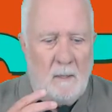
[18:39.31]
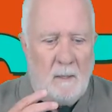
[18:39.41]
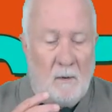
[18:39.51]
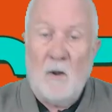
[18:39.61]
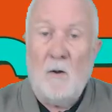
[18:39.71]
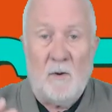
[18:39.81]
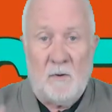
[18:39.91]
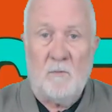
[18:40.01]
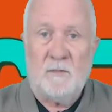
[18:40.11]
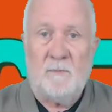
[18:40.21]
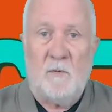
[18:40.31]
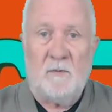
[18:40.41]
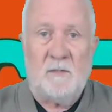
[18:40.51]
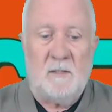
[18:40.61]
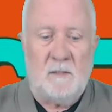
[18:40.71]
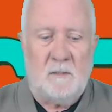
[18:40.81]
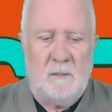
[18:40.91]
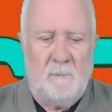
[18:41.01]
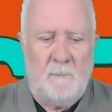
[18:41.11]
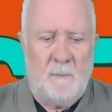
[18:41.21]
I don't know what your response is,
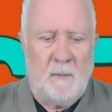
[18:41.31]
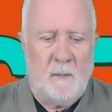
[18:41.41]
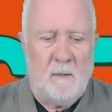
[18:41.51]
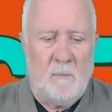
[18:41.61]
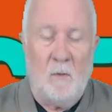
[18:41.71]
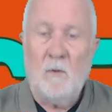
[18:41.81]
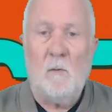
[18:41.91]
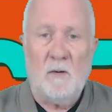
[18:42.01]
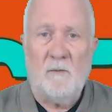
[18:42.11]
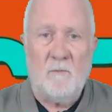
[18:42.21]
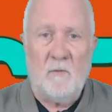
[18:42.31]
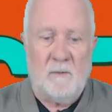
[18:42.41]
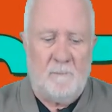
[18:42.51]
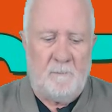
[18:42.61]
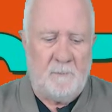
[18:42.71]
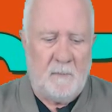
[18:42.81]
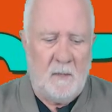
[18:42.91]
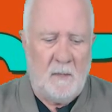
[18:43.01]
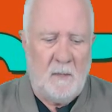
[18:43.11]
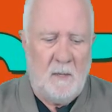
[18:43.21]
but look at what you've written.
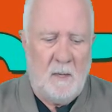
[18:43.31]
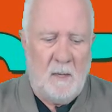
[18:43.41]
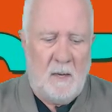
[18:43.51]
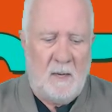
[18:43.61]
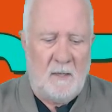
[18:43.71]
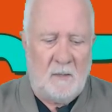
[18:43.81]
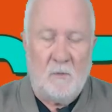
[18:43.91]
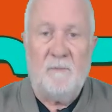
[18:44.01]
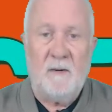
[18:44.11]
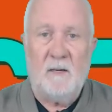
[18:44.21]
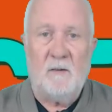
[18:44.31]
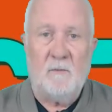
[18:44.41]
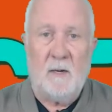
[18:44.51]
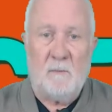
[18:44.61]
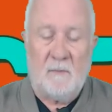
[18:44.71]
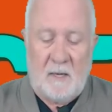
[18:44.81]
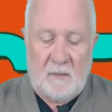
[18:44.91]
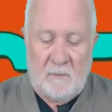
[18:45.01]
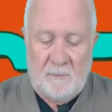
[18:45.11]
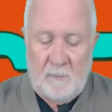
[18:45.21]
And it could fit into a number of
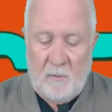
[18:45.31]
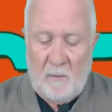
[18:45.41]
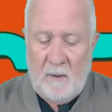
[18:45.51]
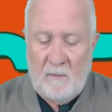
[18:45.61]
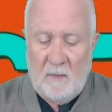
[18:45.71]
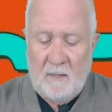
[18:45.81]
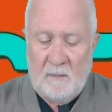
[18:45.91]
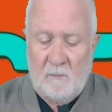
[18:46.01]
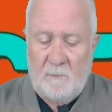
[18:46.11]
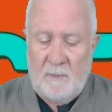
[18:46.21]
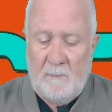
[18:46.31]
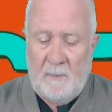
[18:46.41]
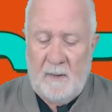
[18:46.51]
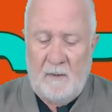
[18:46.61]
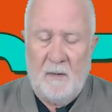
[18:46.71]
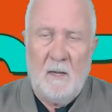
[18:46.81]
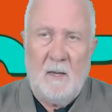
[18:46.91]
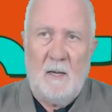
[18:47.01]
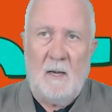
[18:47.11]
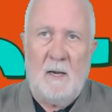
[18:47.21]
categories, but primarily it could be about,
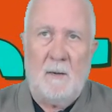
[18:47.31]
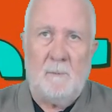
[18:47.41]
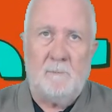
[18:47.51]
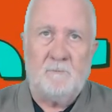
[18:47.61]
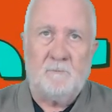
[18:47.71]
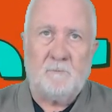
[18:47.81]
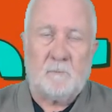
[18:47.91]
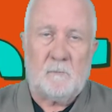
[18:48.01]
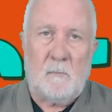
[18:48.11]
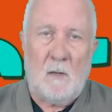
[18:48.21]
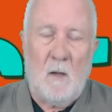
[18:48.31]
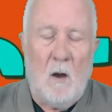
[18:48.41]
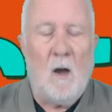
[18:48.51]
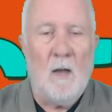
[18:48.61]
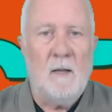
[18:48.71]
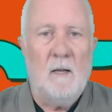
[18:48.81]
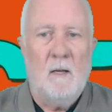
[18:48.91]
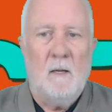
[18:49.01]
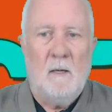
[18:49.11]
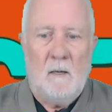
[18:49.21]
I
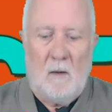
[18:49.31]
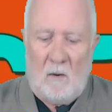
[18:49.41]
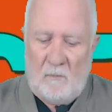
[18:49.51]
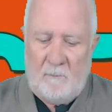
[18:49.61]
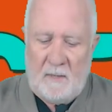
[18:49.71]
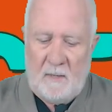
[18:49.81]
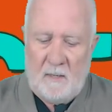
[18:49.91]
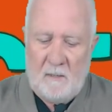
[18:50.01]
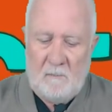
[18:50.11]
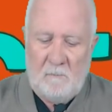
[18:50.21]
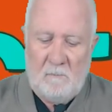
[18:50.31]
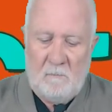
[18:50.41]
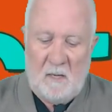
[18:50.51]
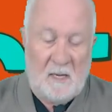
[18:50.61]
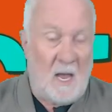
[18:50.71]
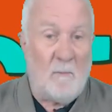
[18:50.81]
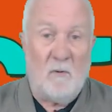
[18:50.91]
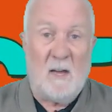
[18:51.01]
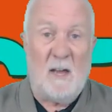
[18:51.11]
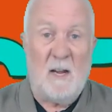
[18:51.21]
would be a cardboard
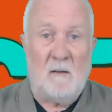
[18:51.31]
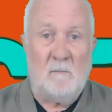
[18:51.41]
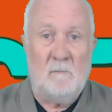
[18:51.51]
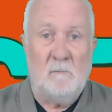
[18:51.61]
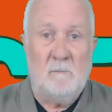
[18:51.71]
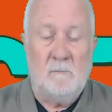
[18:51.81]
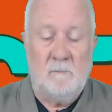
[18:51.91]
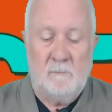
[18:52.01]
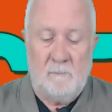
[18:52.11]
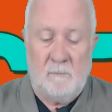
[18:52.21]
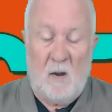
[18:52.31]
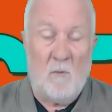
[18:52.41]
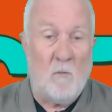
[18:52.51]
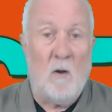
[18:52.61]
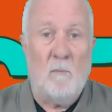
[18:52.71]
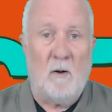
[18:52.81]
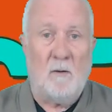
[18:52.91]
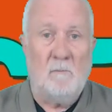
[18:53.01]
cutout, a robot,